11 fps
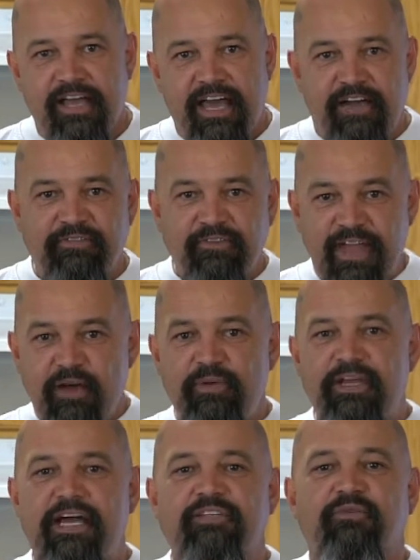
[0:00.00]
After that,
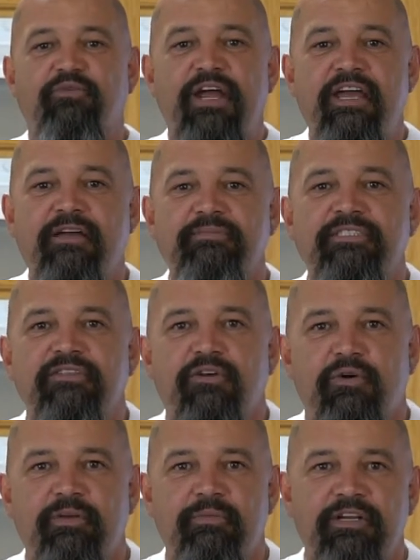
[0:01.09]
we got the Rams
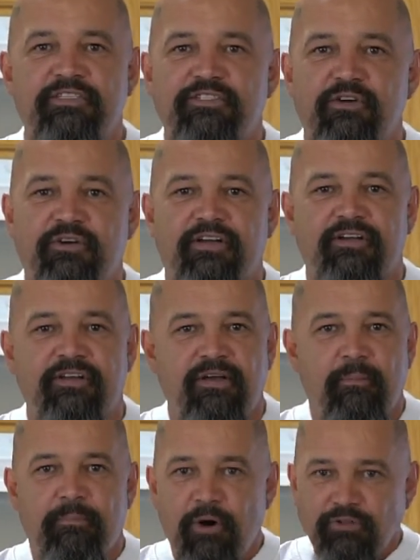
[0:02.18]
going to Minnesota.
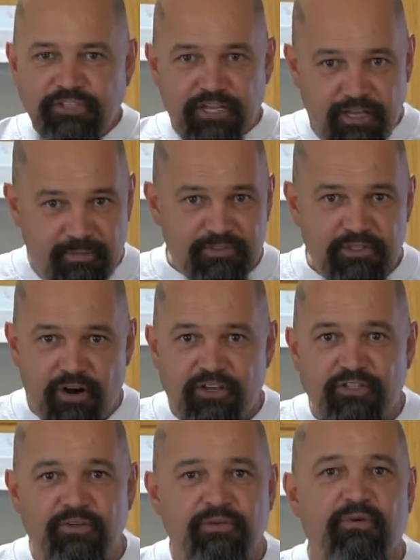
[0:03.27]
Both teams are
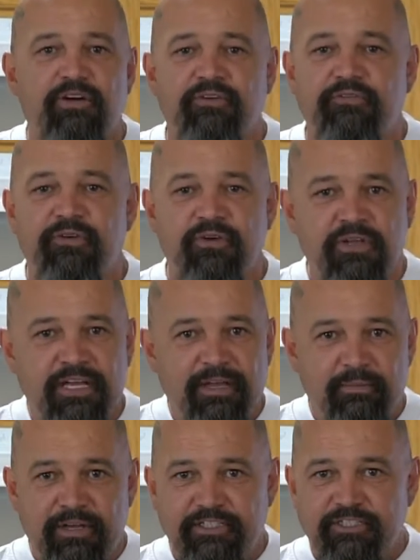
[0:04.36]
doing wonderful.
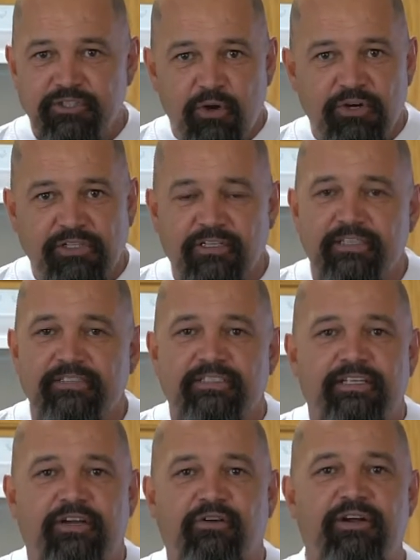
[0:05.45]
Minnesota
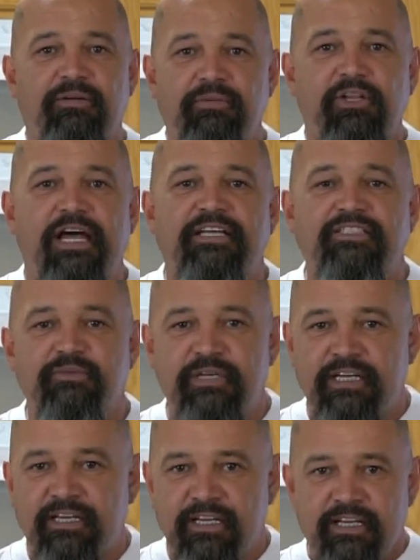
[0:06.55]
looked incredible last
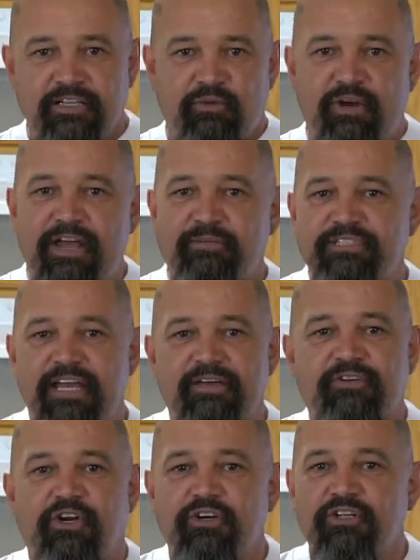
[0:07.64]
week. The Rams
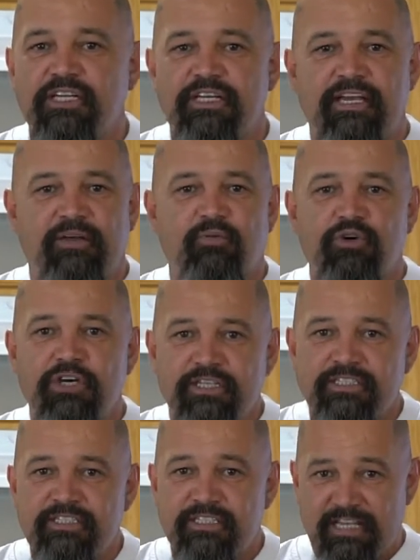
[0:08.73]
have Gurley and
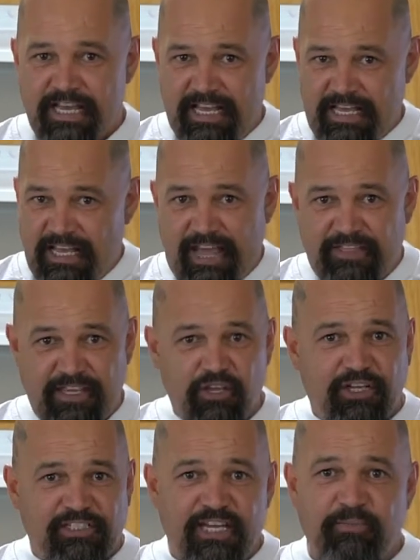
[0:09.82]
Woods. I think you
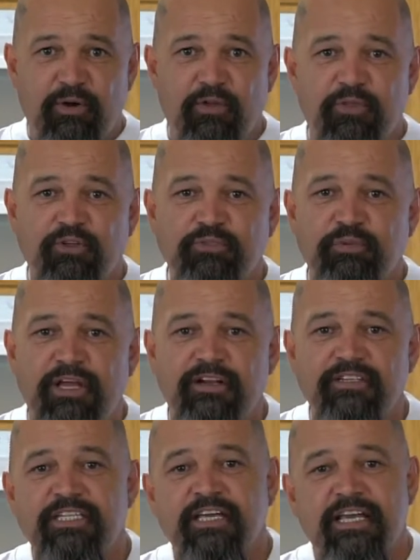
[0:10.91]
could take both those players.